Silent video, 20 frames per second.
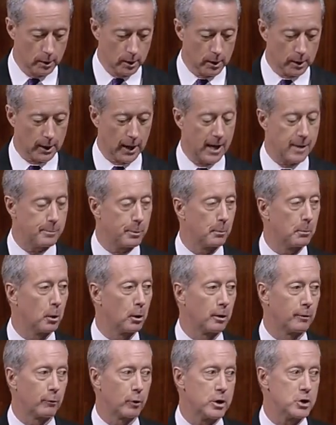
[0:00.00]

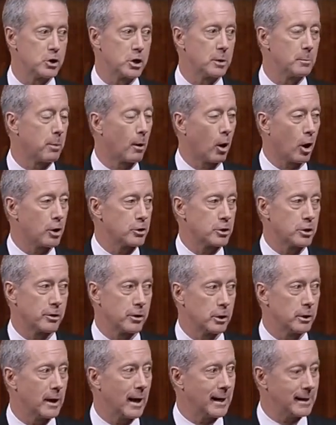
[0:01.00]
capable of reaching parts of the
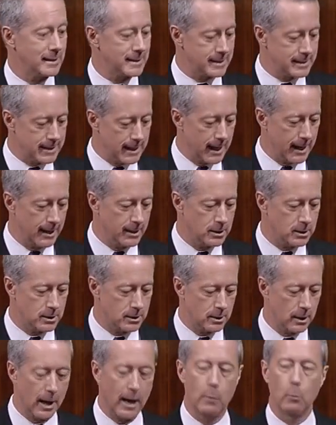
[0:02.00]
United States,
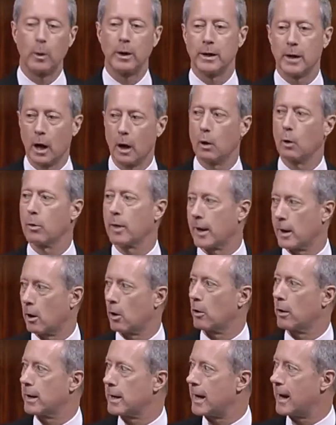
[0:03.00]
and we know they
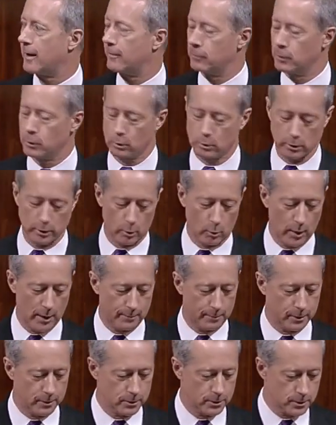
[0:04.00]
already have nuclear
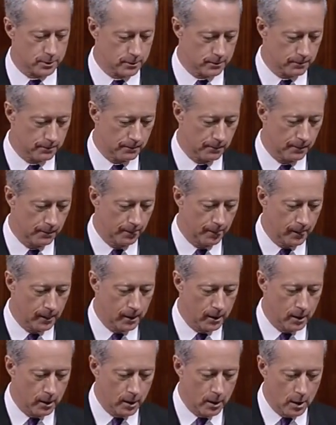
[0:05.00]
weapons.
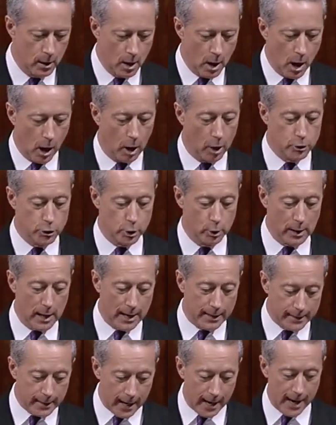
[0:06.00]
On July
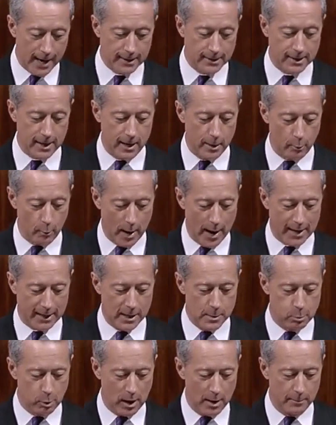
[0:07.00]
9th, Iraqi
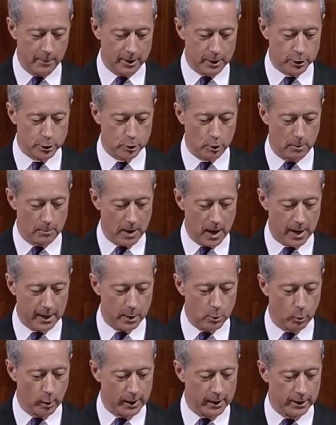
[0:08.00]
Prime Minister Abadi
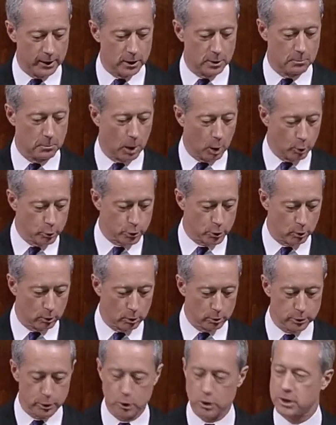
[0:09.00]
went into
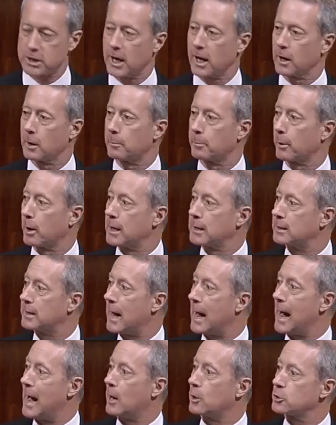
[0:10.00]
Mosul to celebrate
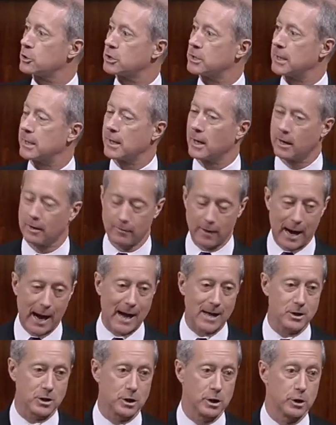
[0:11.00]
the ousting of
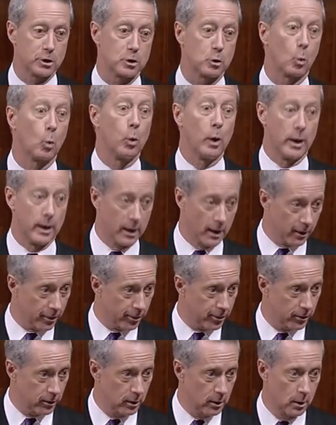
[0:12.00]
ISIS with